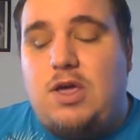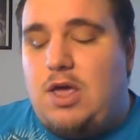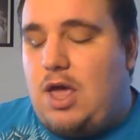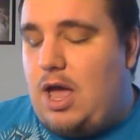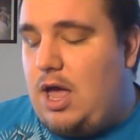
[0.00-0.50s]

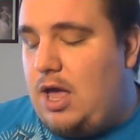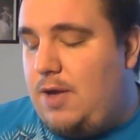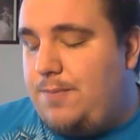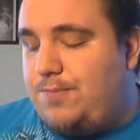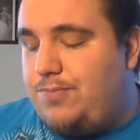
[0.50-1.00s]

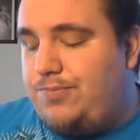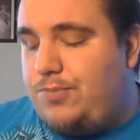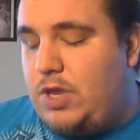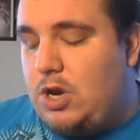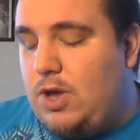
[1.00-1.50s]
You
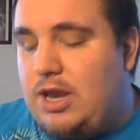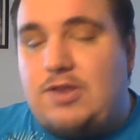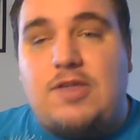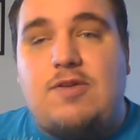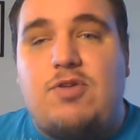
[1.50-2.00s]
know, and it does
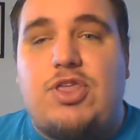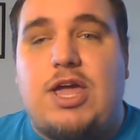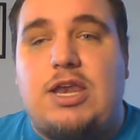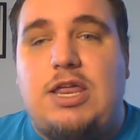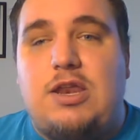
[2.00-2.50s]
everything I
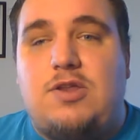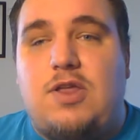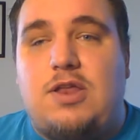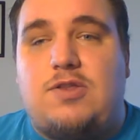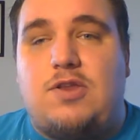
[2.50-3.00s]
needed it
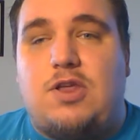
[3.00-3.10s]
to do.